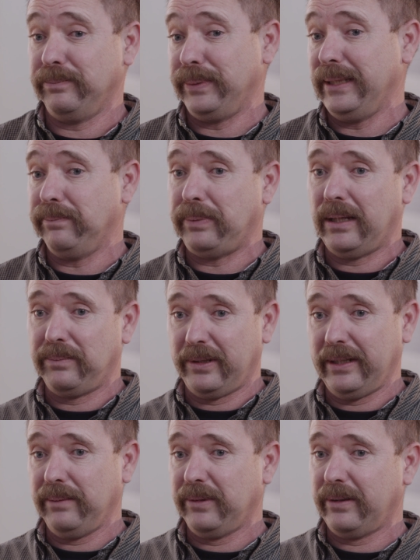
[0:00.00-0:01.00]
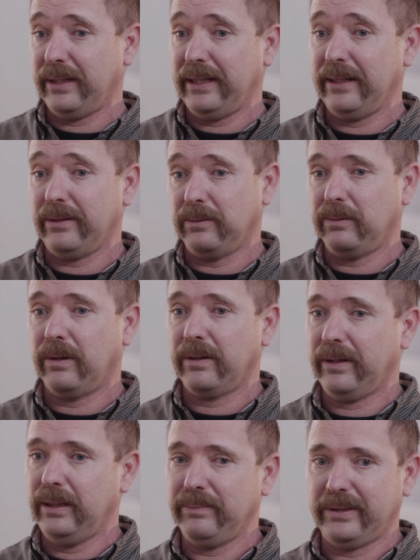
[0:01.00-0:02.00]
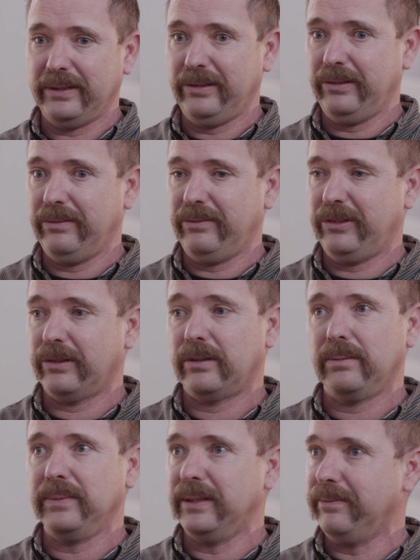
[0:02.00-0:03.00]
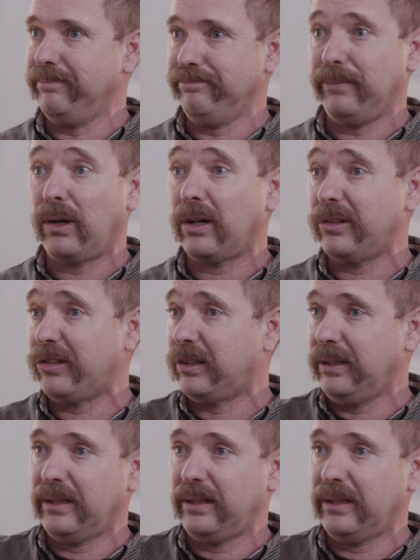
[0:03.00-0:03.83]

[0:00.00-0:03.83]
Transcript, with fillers: be it Palmer amaranth or water hemp, can germ in March